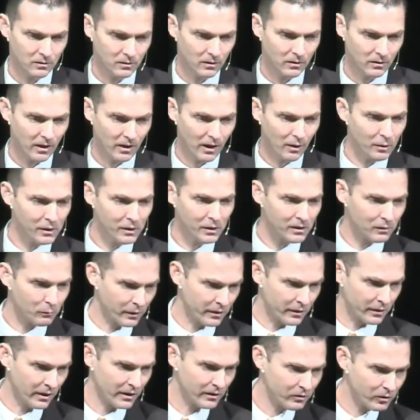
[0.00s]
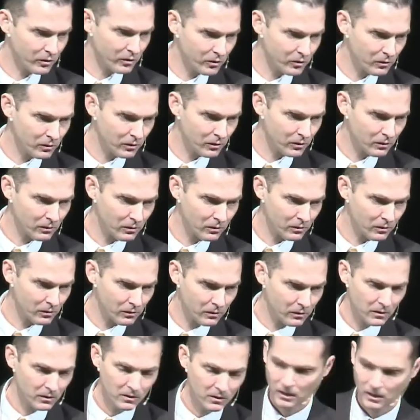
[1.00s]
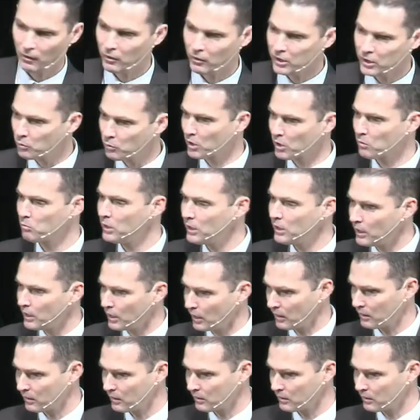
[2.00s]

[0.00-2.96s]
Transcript: How is it with us? How is it with me?